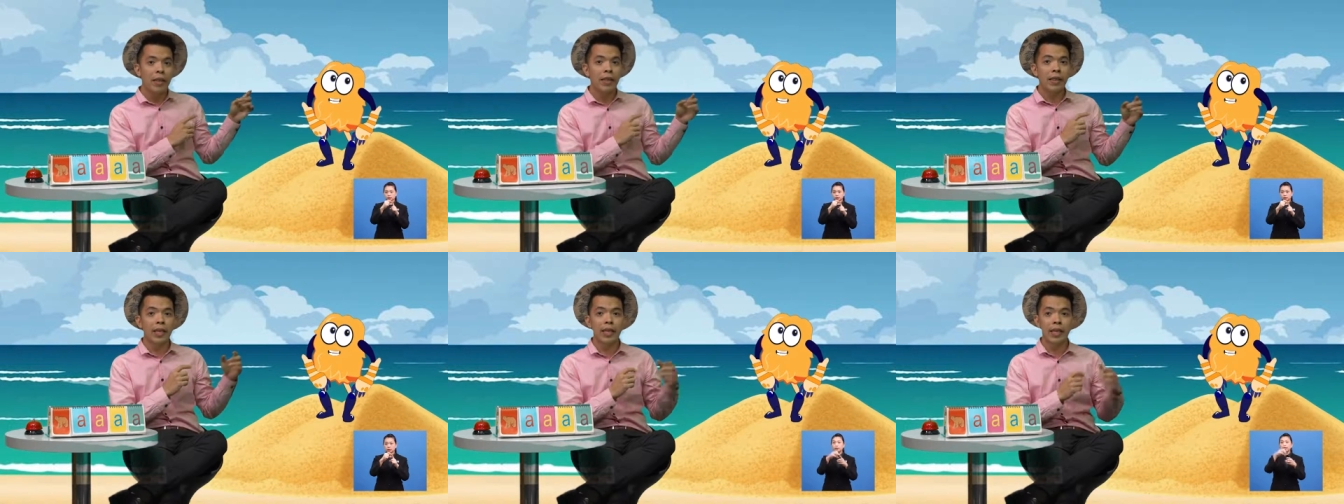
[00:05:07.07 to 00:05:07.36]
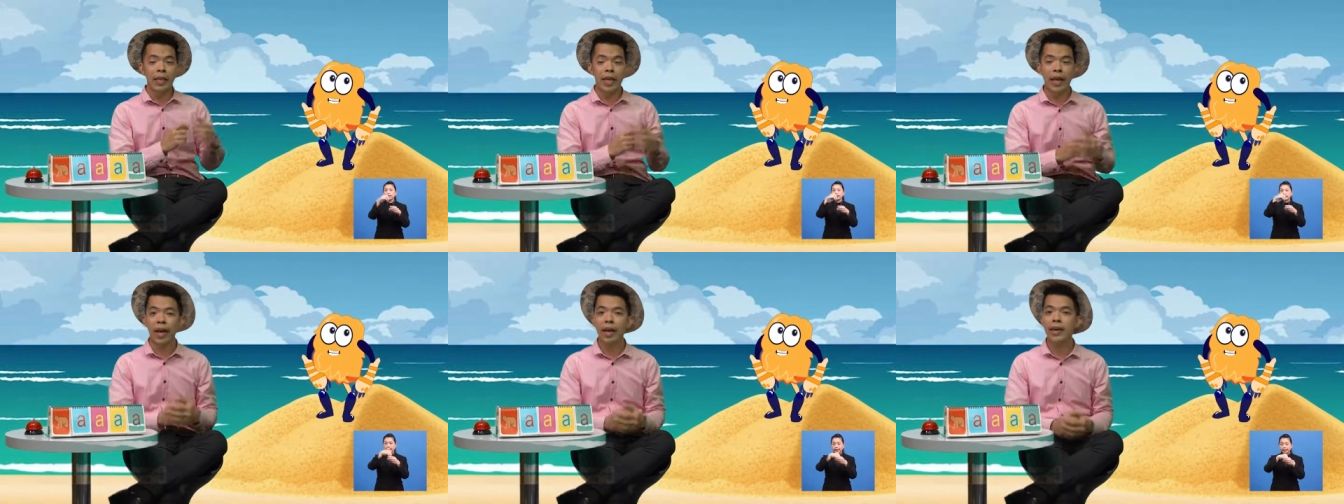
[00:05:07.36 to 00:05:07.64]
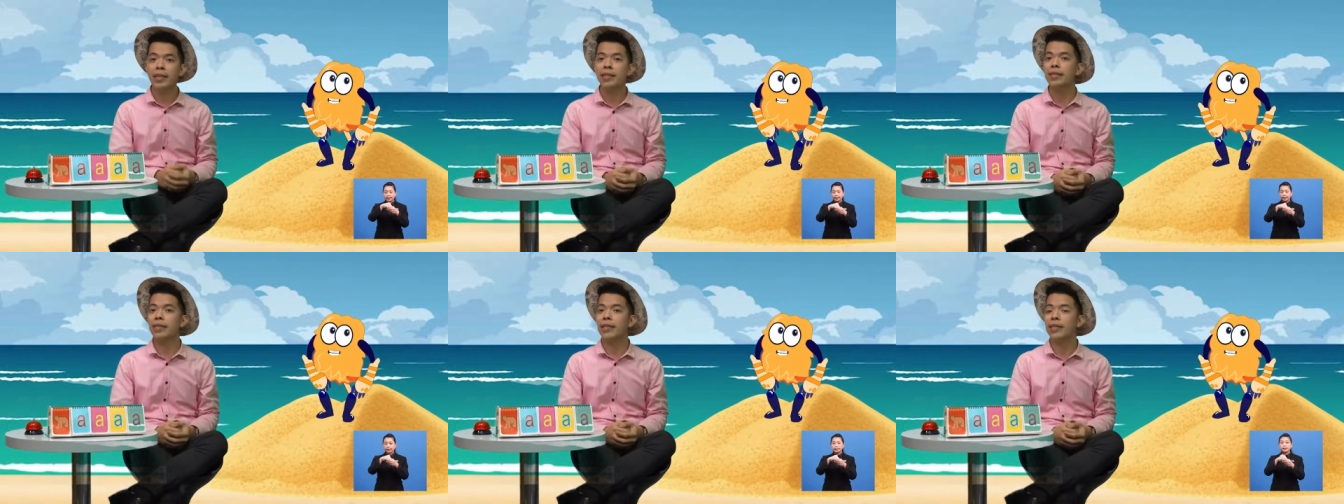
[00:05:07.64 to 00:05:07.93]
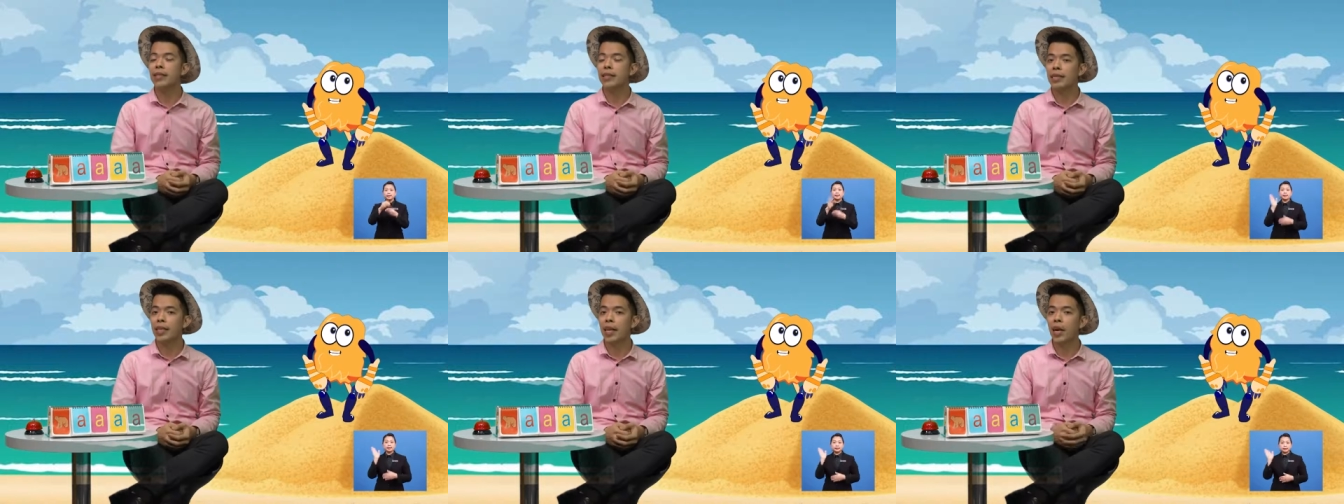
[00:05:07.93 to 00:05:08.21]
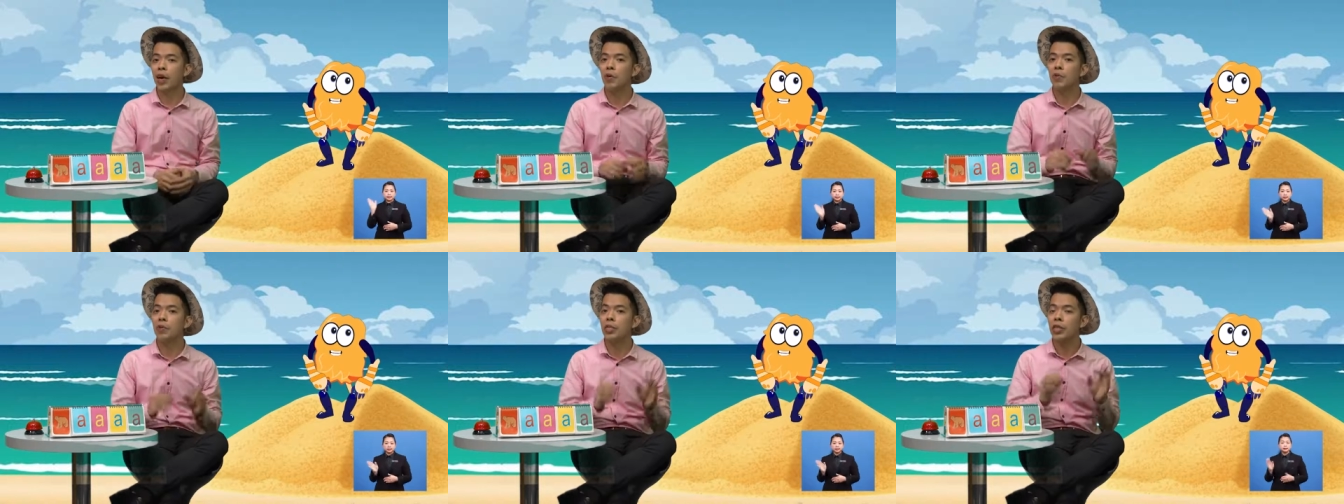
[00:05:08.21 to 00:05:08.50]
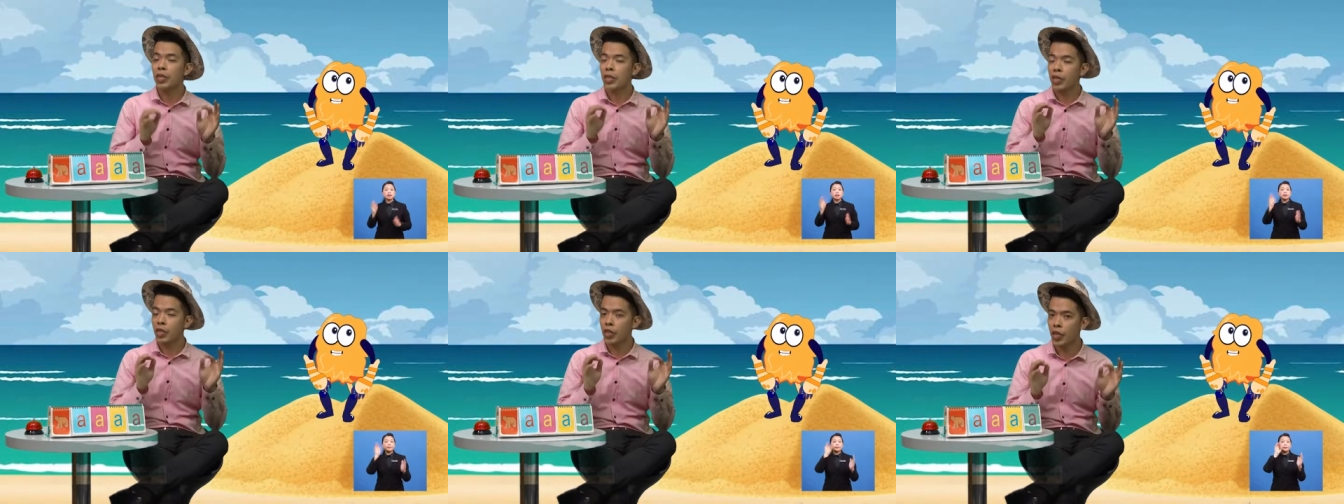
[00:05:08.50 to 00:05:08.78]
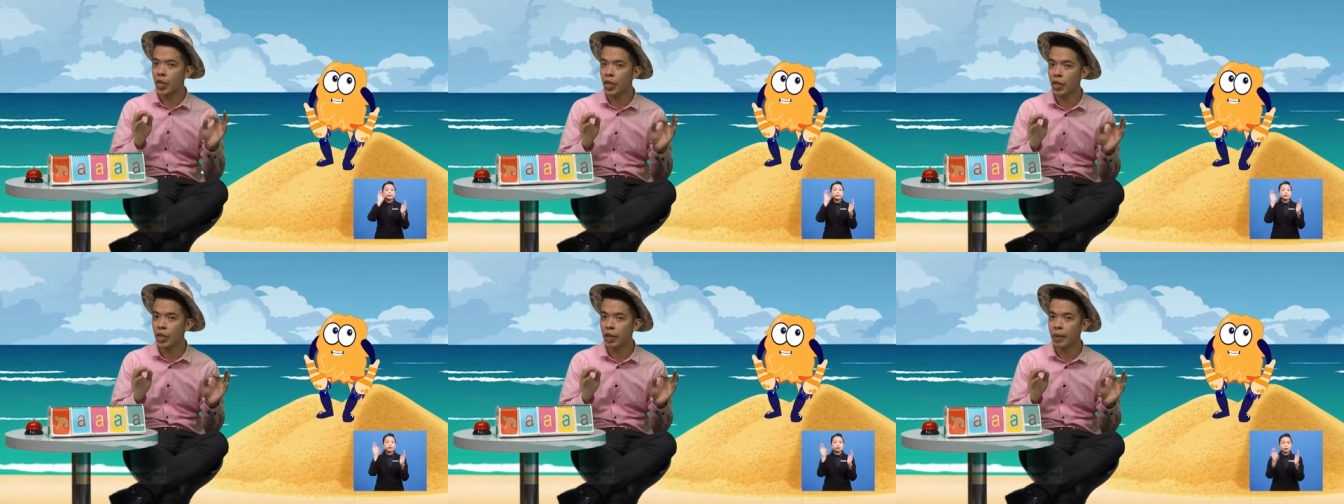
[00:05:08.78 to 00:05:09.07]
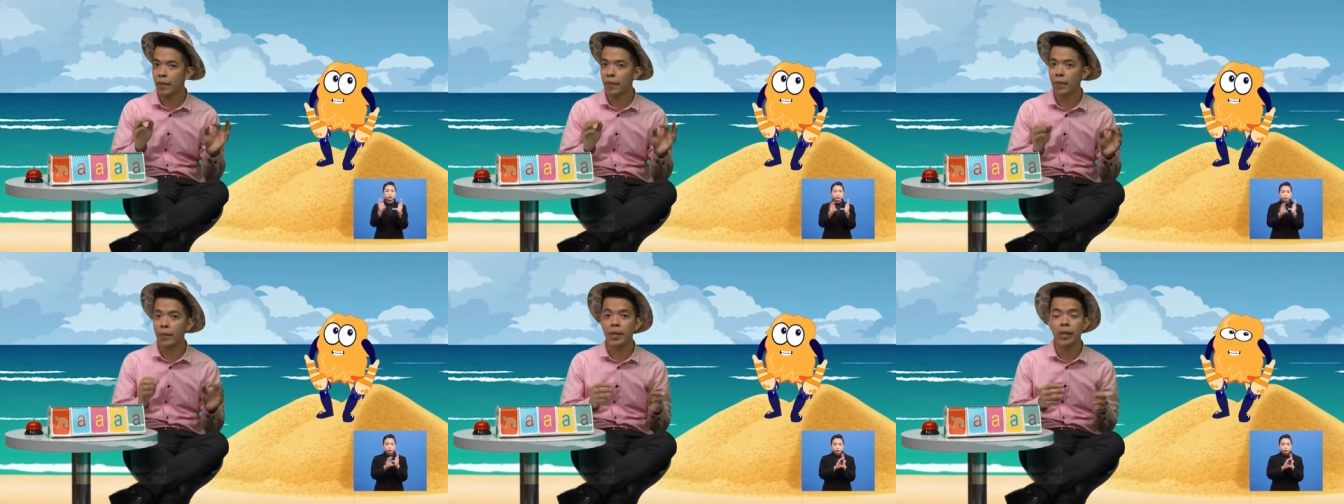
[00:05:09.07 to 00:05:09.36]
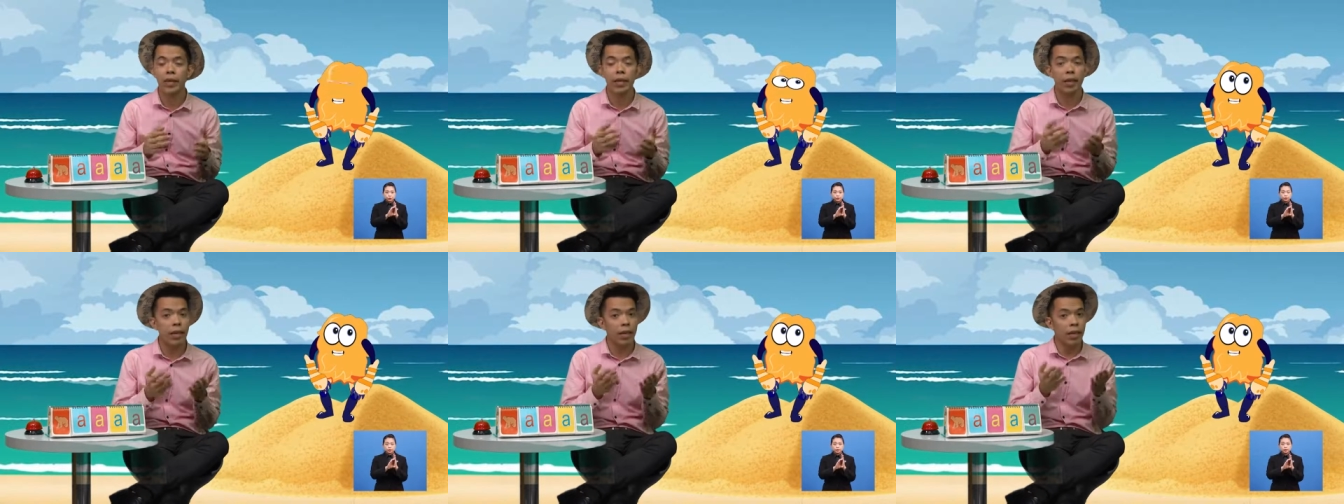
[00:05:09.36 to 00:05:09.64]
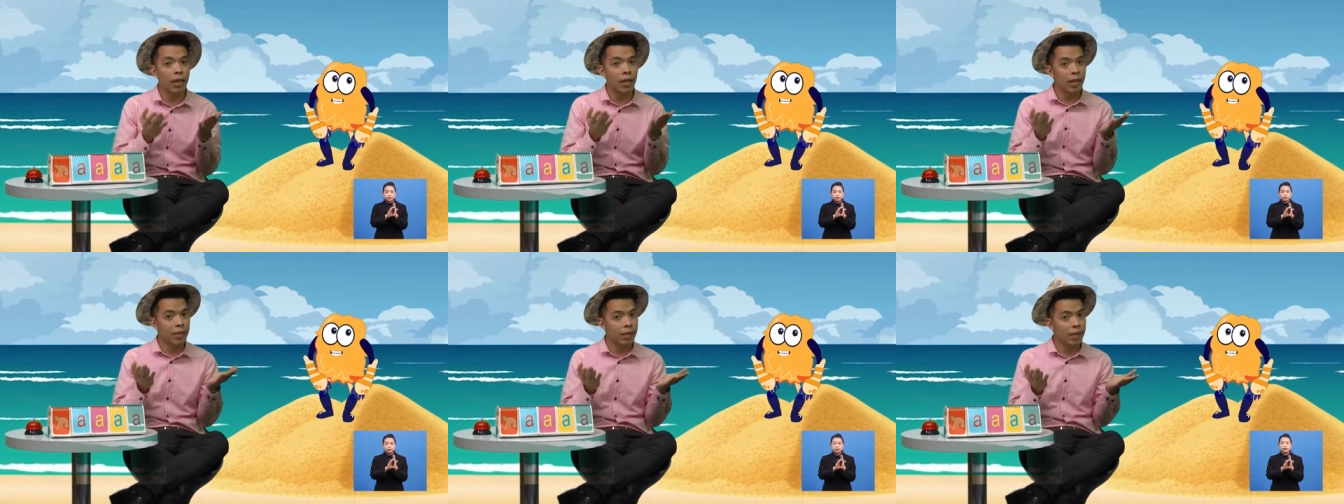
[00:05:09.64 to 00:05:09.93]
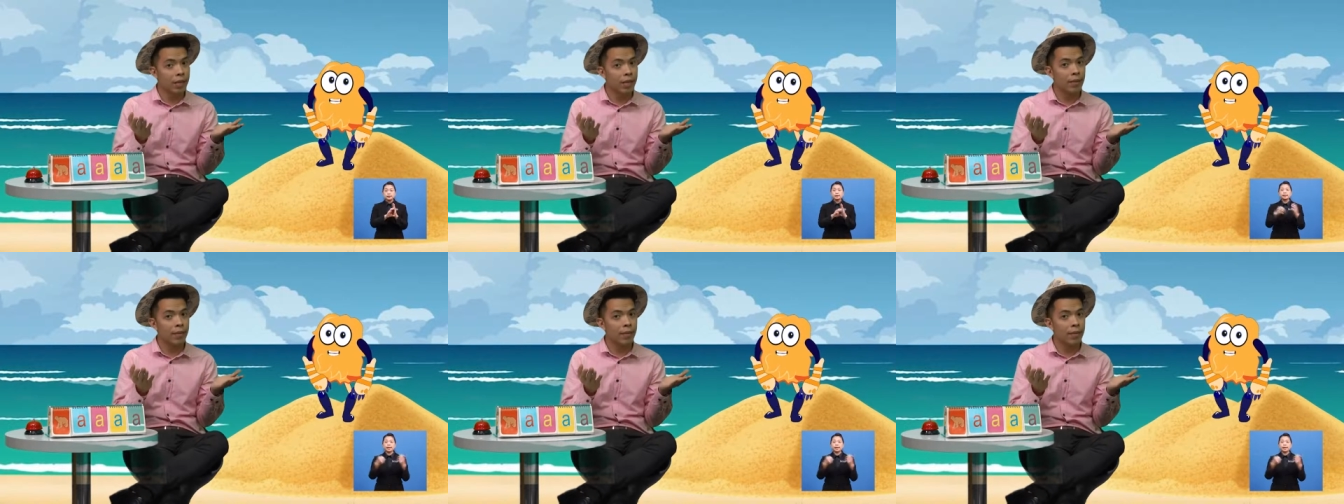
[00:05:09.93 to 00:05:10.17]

that has the sound ch in it?